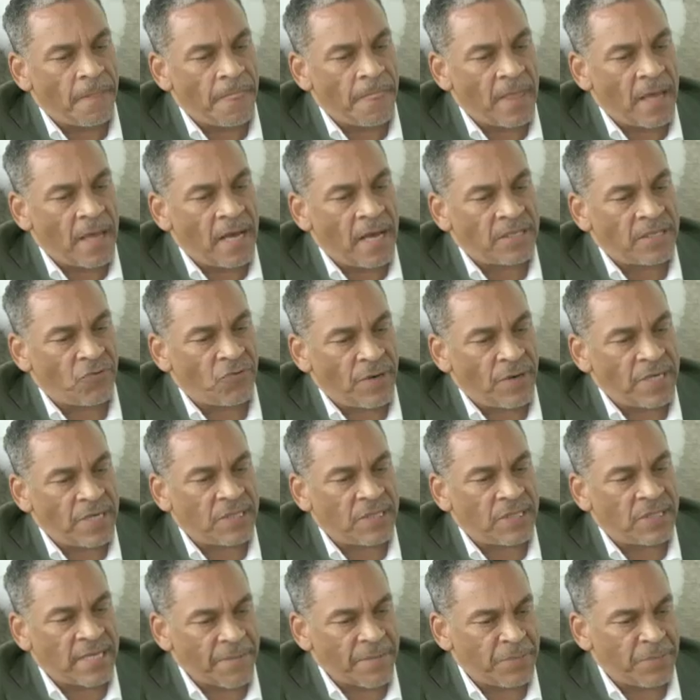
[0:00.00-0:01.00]
as it
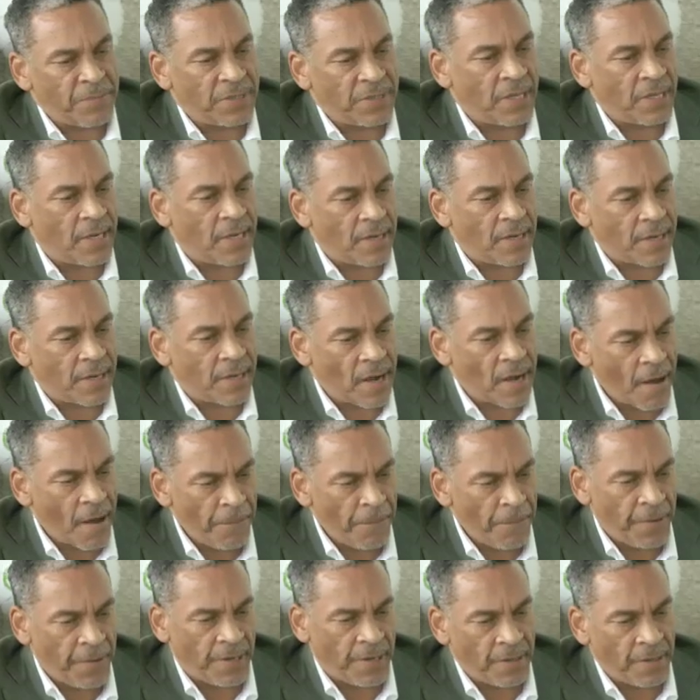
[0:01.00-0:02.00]
relates to that particular
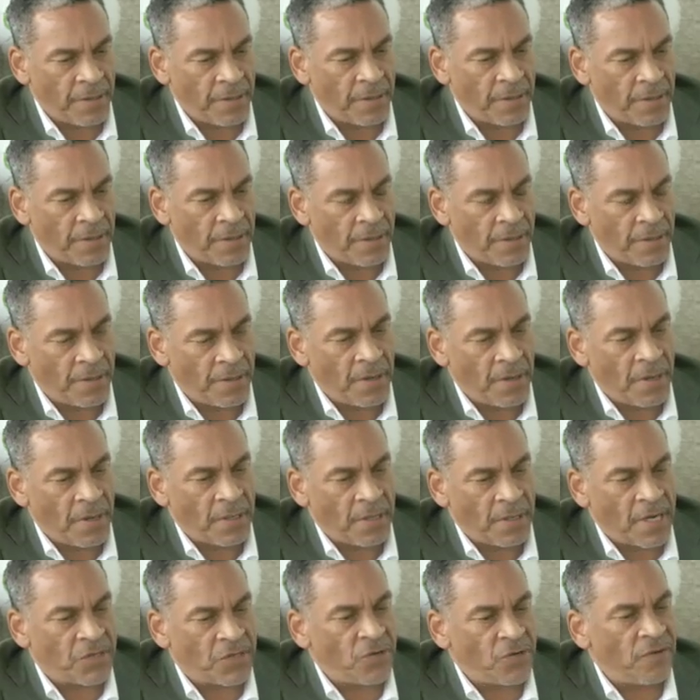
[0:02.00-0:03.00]
company
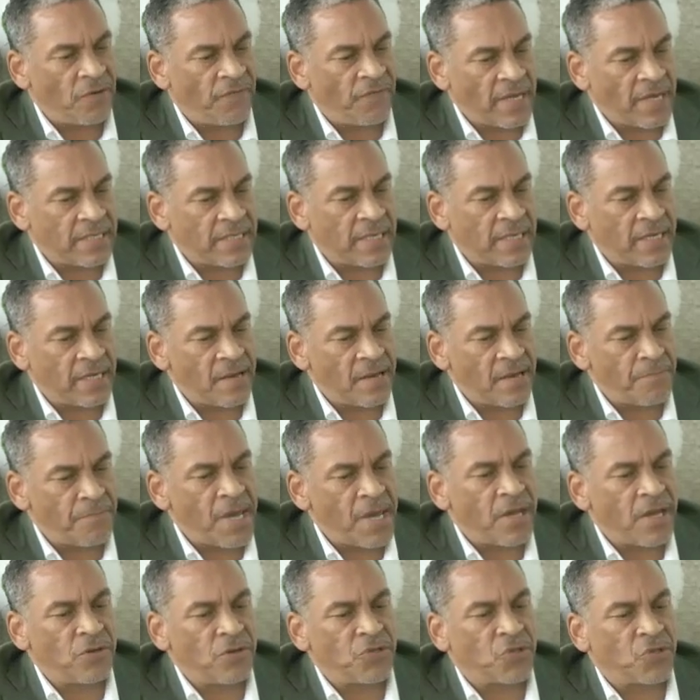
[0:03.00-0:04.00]
that you're investing in,
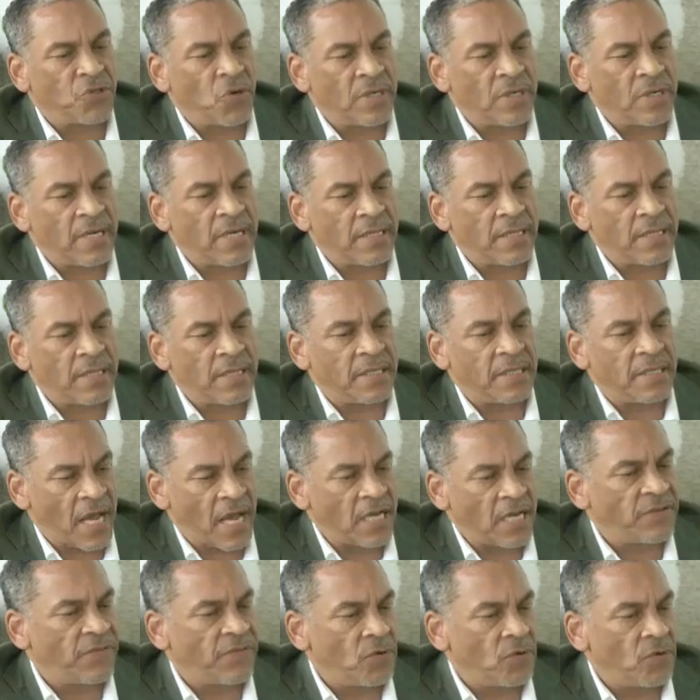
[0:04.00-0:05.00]
making sure that the
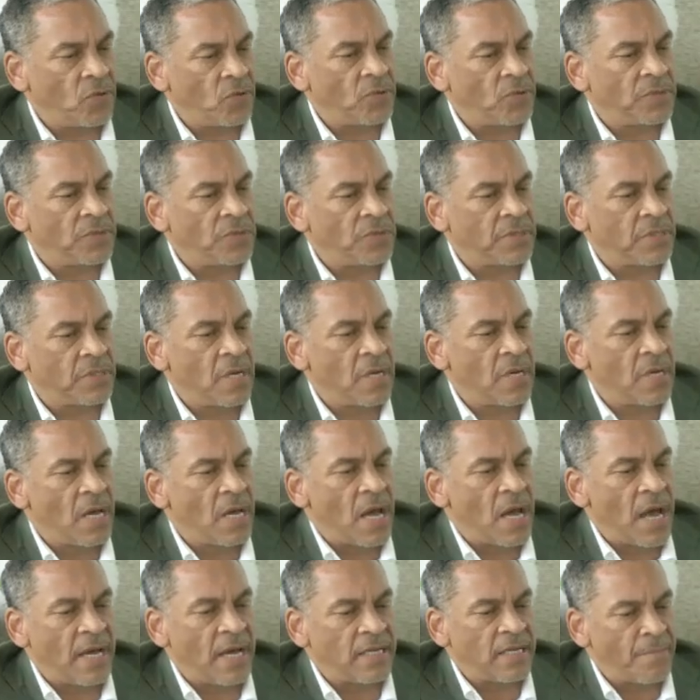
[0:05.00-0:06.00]
cash flows
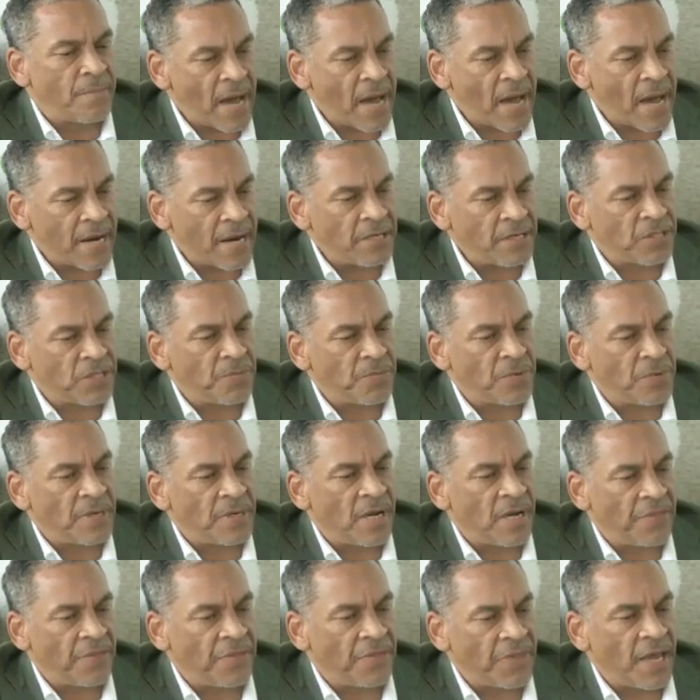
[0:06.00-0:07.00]
and the management
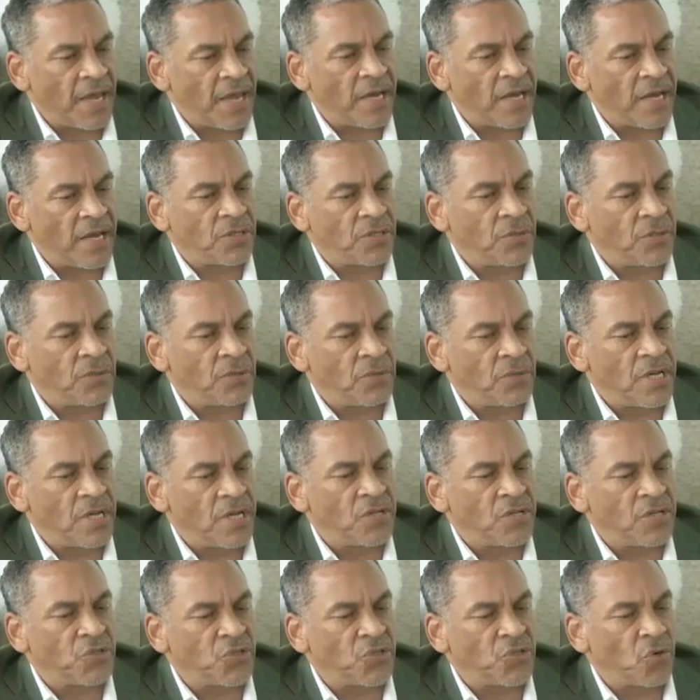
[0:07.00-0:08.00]
are there to
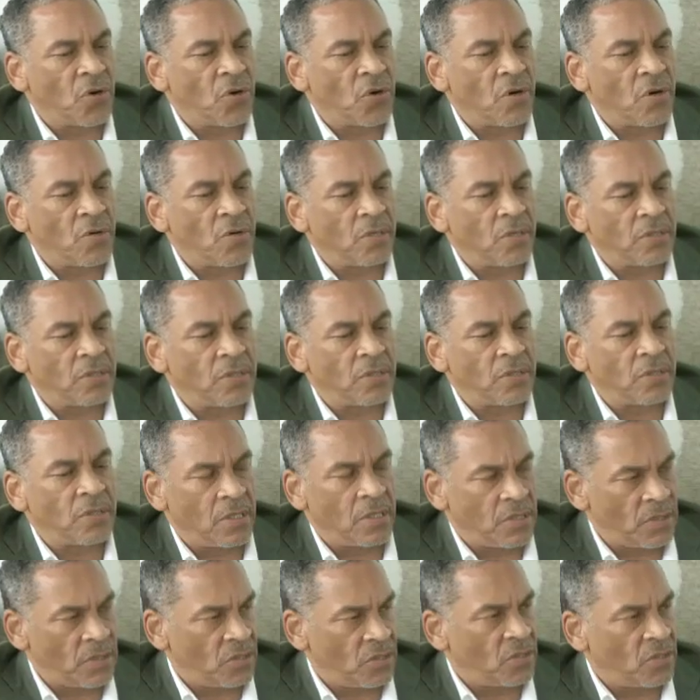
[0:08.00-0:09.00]
ensure
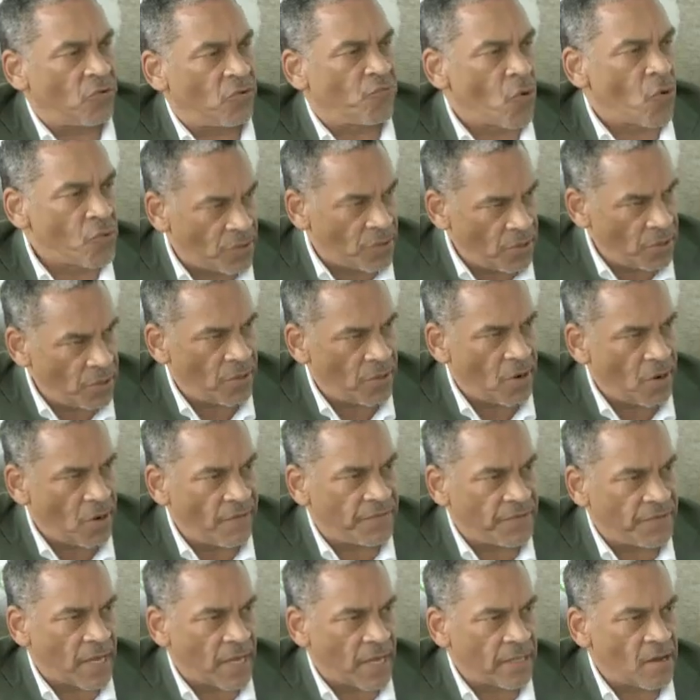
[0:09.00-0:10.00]
the growth of
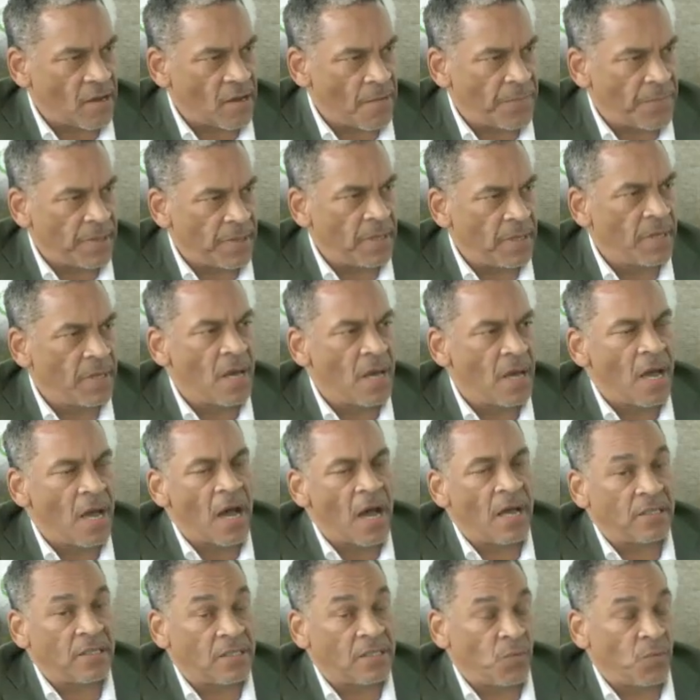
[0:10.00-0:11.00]
that company,
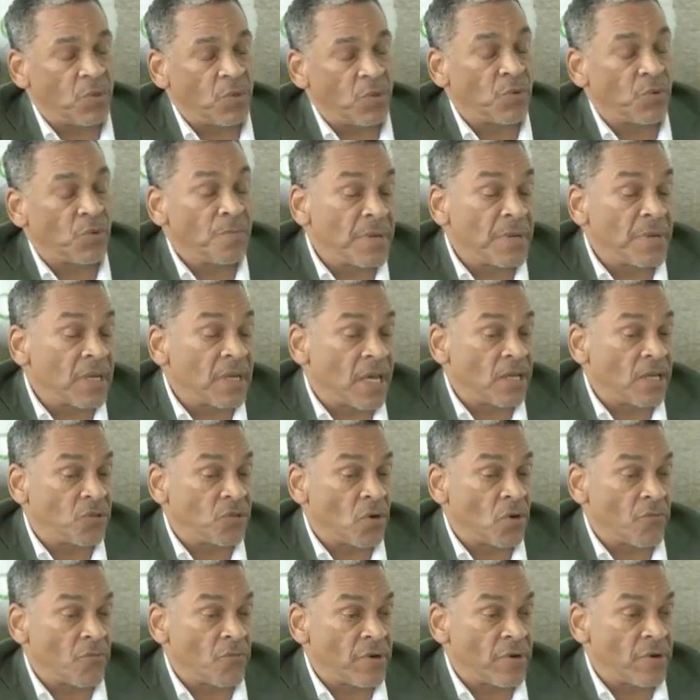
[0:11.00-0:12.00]
and which would mitigate
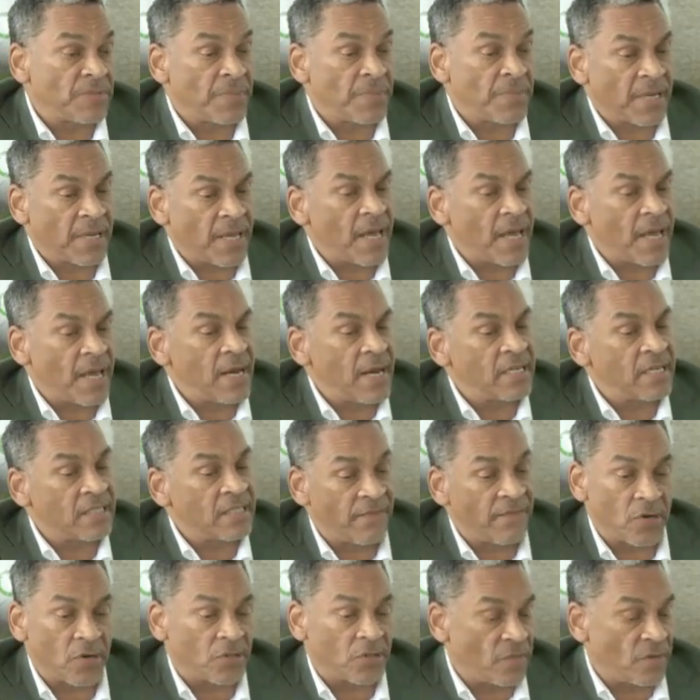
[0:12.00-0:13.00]
your risk. But again, it's a
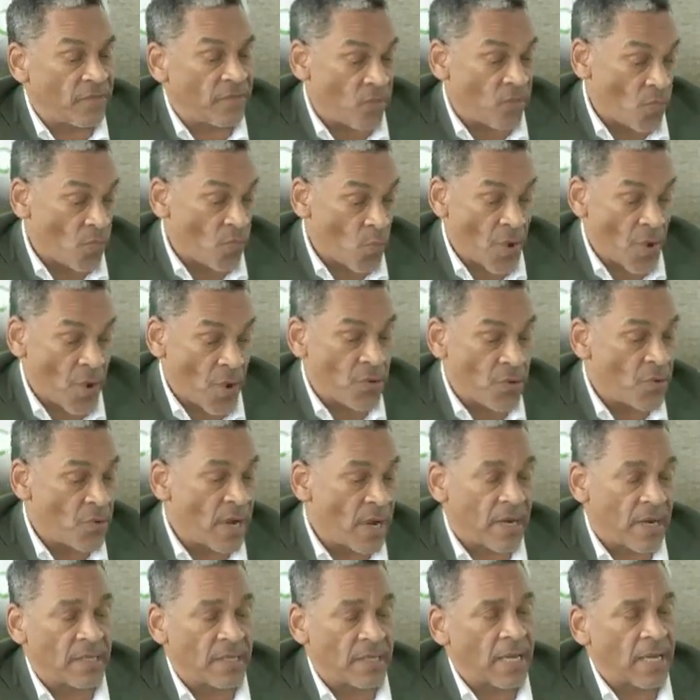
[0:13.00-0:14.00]
function of where you are
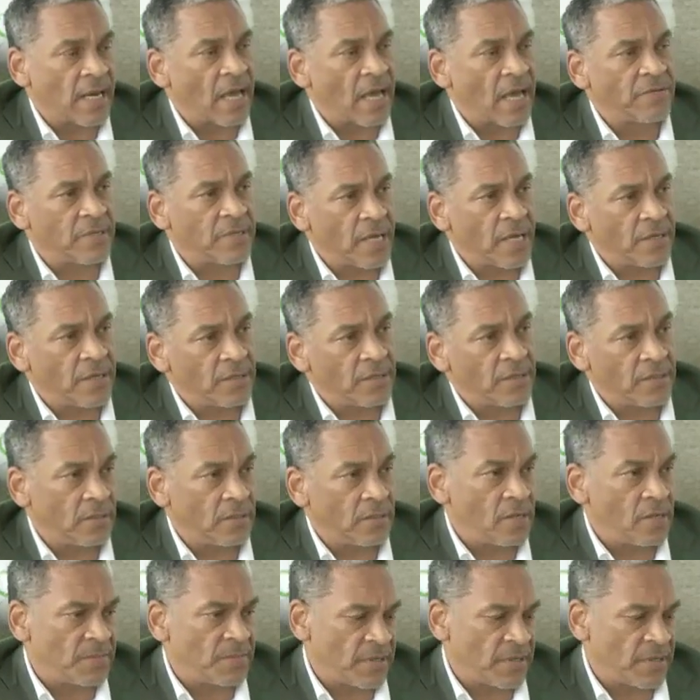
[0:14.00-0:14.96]
in that life cycle in terms